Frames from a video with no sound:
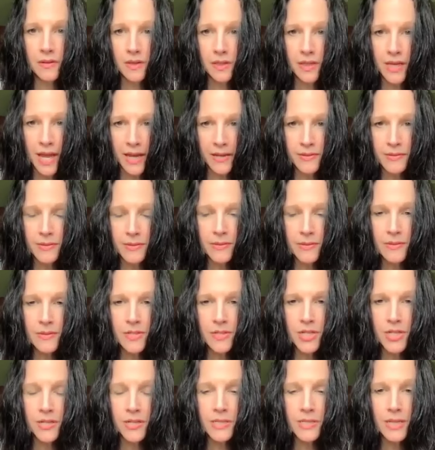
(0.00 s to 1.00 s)
Yes,
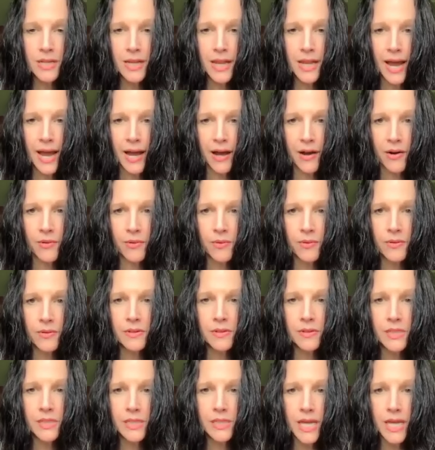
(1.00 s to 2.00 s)
just allow.
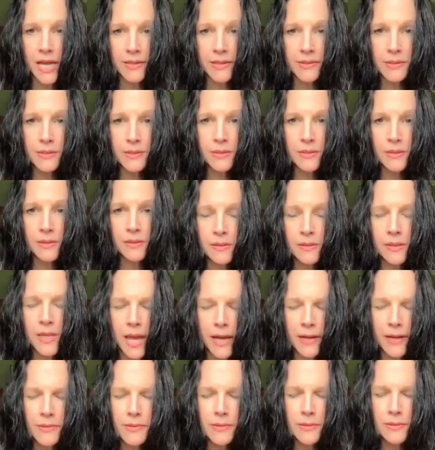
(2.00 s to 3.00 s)
Yes,
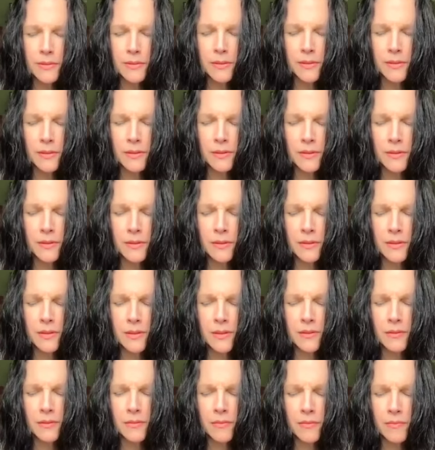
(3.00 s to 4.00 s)
yes.
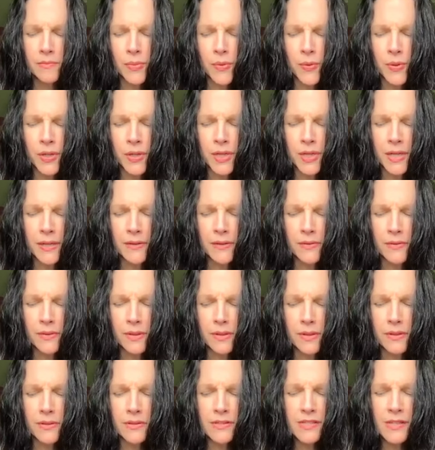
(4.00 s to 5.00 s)
Breathe.
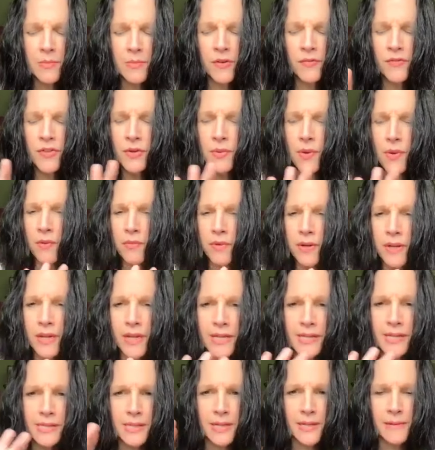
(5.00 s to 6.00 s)
Some of you are
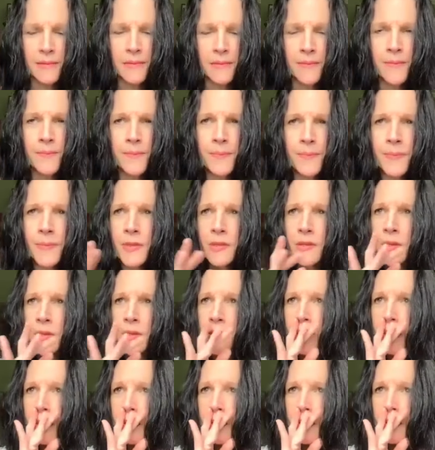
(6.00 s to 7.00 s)
releasing
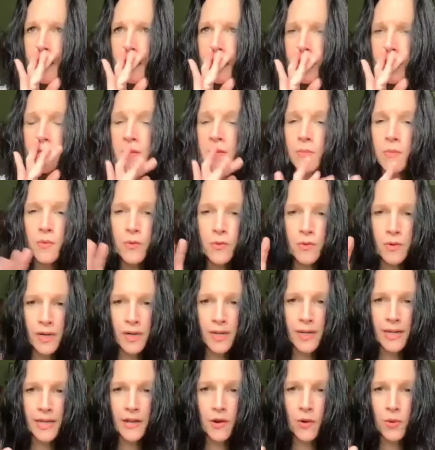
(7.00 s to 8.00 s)
some
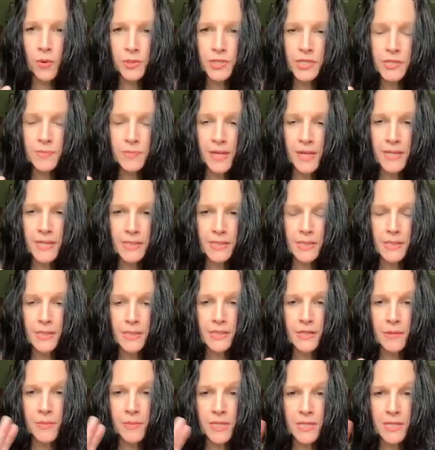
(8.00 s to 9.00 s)
really old spaces,
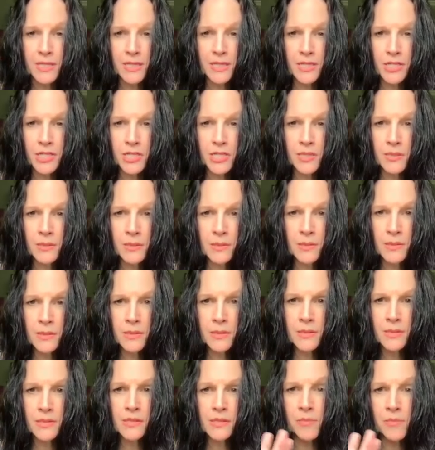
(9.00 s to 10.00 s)
some addictions,
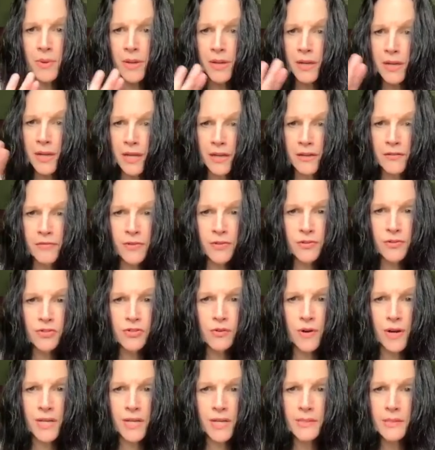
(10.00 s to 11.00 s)
some behavior
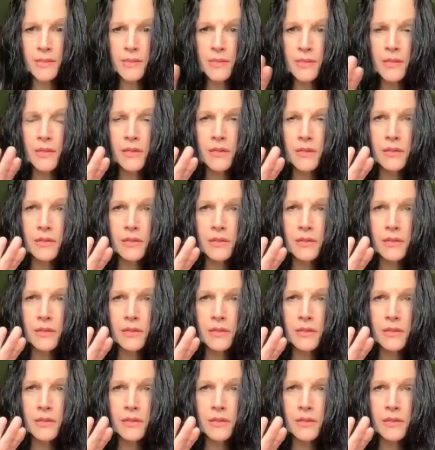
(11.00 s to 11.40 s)
traits.